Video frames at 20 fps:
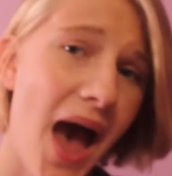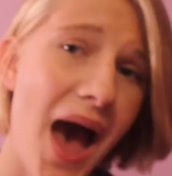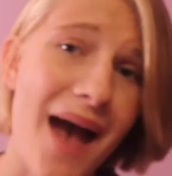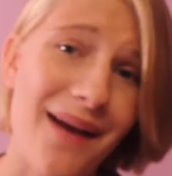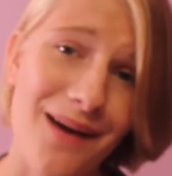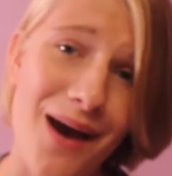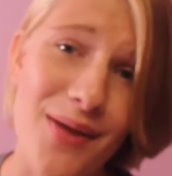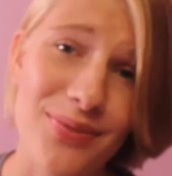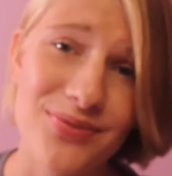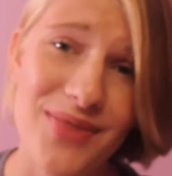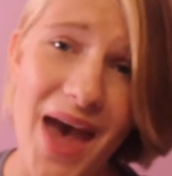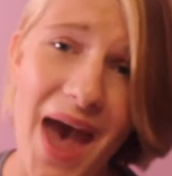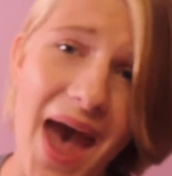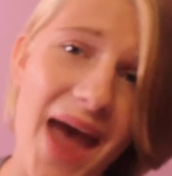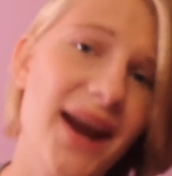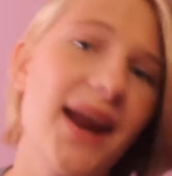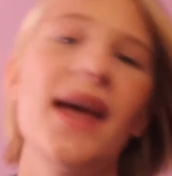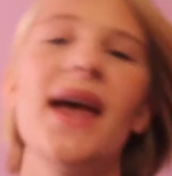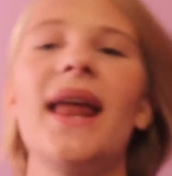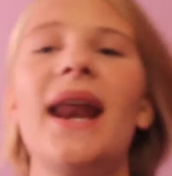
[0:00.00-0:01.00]
I got
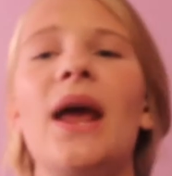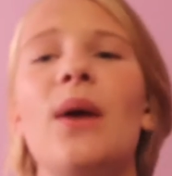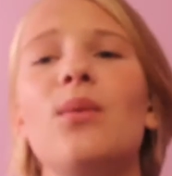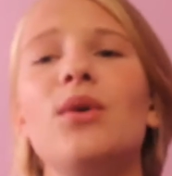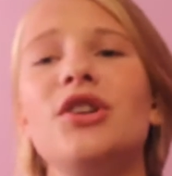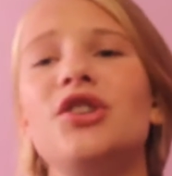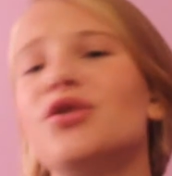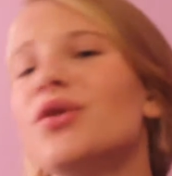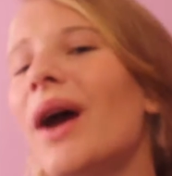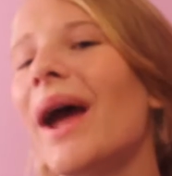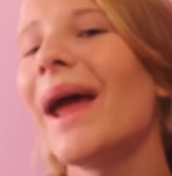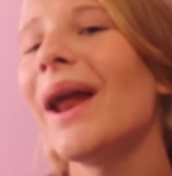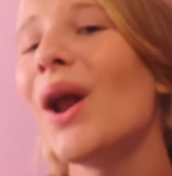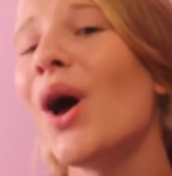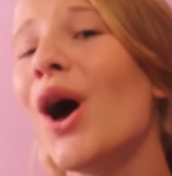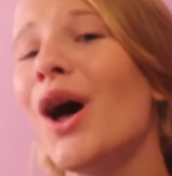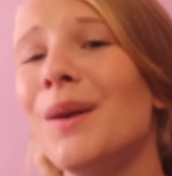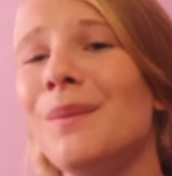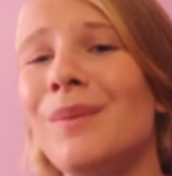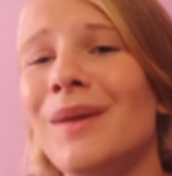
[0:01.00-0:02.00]
that. And I would try it
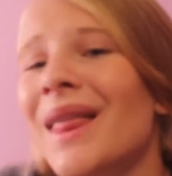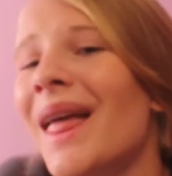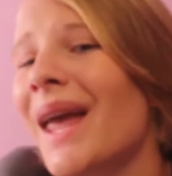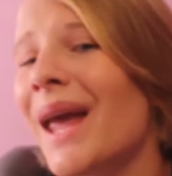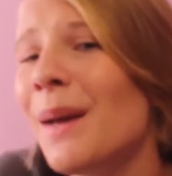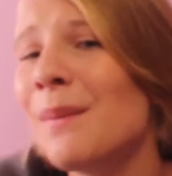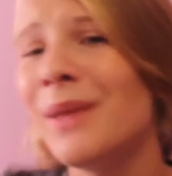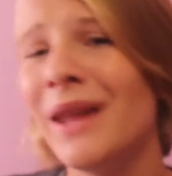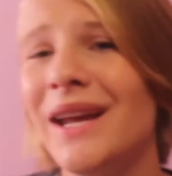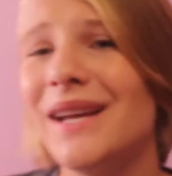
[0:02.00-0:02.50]
on, but like I'm